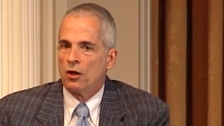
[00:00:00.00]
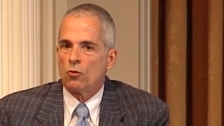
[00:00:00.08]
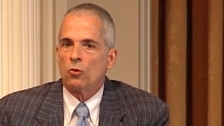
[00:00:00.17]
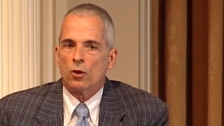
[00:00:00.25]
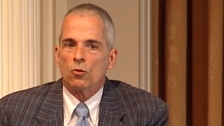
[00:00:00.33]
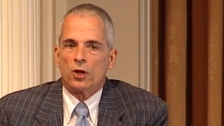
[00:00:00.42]

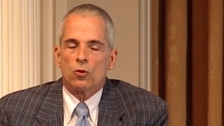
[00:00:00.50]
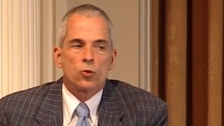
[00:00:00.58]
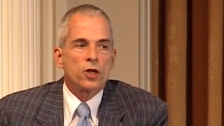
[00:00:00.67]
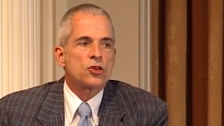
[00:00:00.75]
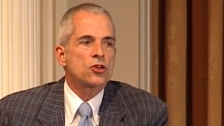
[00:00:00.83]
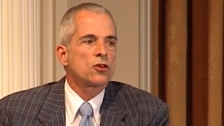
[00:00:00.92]
we
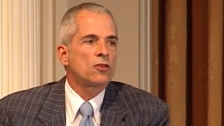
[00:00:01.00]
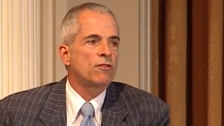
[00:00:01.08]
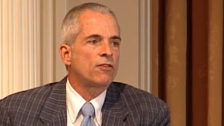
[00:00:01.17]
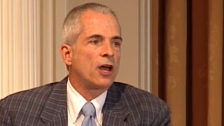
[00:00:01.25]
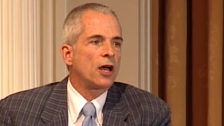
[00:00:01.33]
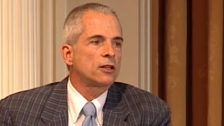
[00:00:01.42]
risk the
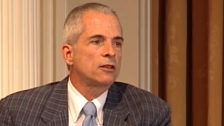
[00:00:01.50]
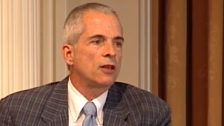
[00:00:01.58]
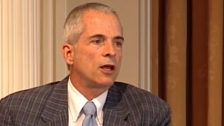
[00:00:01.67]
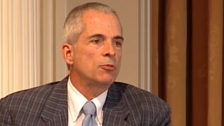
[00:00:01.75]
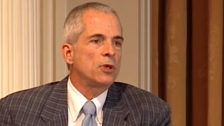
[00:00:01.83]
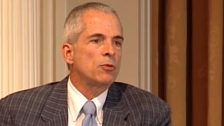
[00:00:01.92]
fact
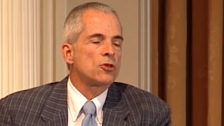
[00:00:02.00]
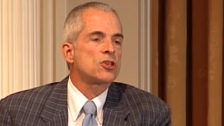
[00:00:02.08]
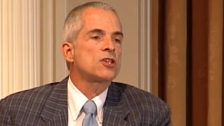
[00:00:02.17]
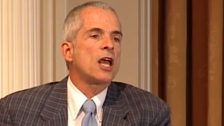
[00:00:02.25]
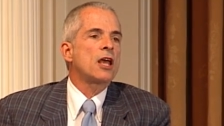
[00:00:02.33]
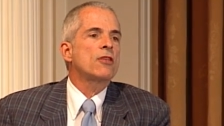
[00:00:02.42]
that people
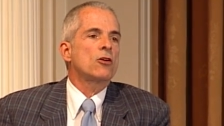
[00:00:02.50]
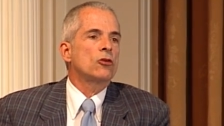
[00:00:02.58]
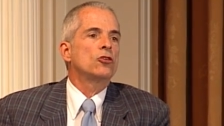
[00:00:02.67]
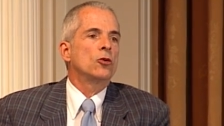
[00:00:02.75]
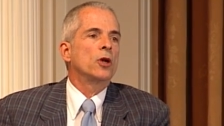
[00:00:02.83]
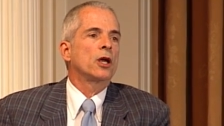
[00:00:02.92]
say they're
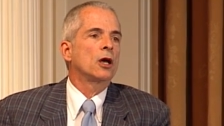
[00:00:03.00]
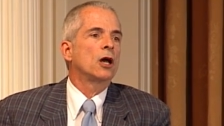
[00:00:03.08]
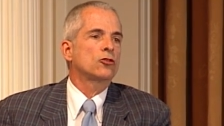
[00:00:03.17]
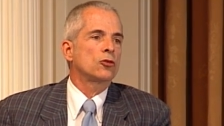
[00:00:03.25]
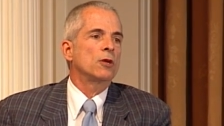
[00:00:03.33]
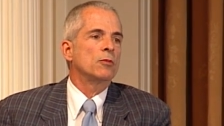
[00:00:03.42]
doing a
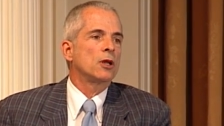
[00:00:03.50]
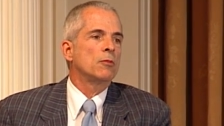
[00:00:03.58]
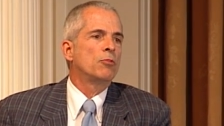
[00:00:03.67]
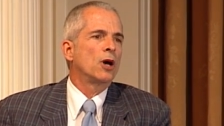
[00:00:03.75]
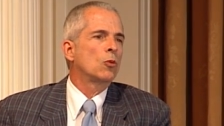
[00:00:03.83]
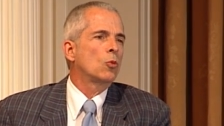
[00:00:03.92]

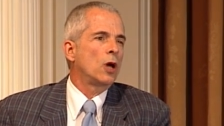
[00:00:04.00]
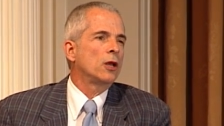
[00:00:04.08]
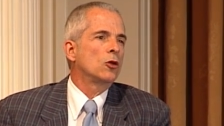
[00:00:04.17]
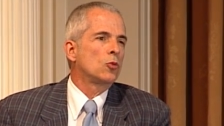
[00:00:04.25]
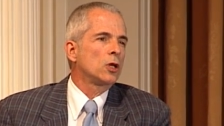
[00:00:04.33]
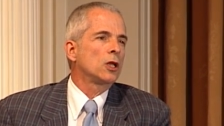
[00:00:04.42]
treatment, but when
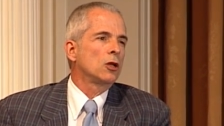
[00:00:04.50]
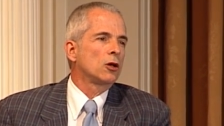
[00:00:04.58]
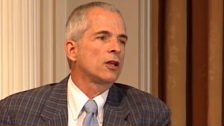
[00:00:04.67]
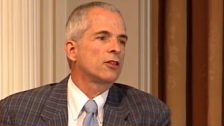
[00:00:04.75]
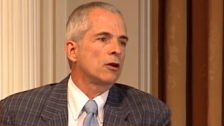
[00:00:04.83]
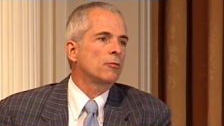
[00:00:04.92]
you really look
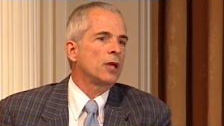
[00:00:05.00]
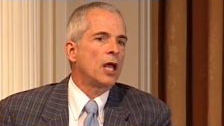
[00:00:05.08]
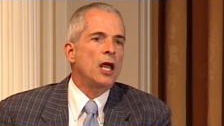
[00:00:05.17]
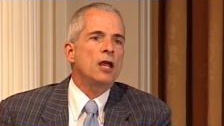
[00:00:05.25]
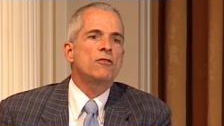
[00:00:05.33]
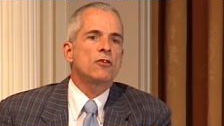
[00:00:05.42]
at their
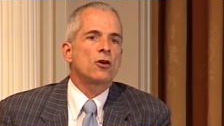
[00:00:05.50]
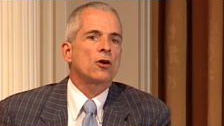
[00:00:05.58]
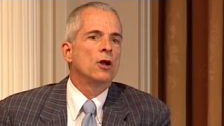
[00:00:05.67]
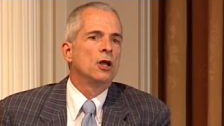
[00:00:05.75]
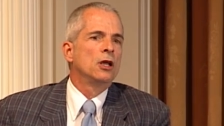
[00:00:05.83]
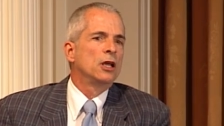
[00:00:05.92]
behavior,
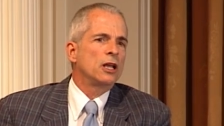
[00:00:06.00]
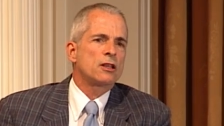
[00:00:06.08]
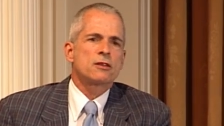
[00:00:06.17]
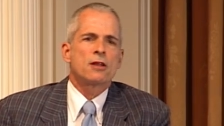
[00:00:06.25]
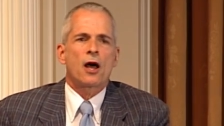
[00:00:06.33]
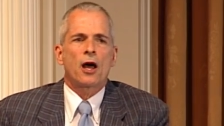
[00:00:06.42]

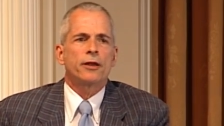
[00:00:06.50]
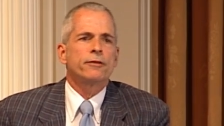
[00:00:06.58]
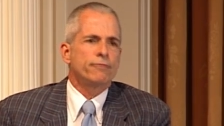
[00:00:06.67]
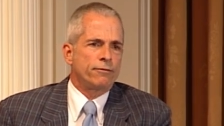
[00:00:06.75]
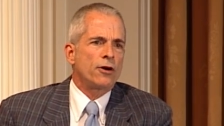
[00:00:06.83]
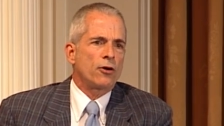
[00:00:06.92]
it's not
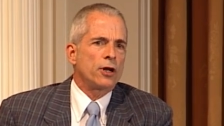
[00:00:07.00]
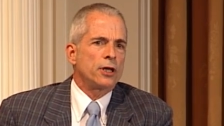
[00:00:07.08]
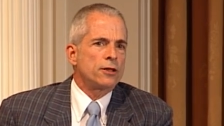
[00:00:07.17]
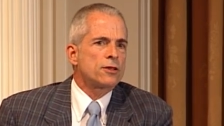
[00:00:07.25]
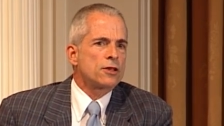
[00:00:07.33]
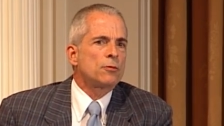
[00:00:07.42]
very
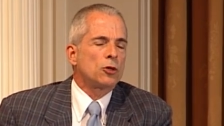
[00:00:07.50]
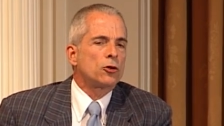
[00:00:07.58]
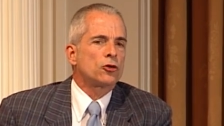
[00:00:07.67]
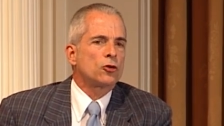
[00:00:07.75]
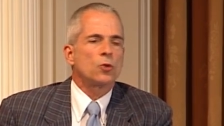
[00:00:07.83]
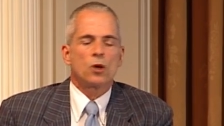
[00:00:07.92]
similar
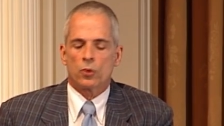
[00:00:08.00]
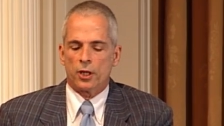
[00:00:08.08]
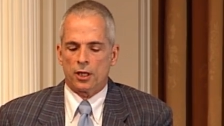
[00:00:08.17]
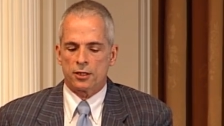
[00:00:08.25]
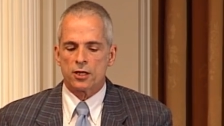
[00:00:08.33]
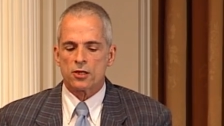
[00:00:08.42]
to what we
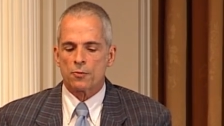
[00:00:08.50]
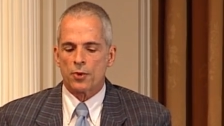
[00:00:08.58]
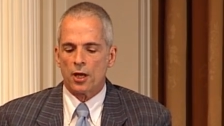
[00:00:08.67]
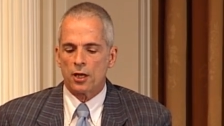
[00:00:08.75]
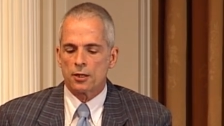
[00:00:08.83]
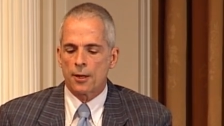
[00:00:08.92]

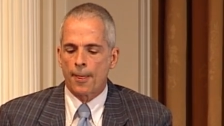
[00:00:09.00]
anticipate.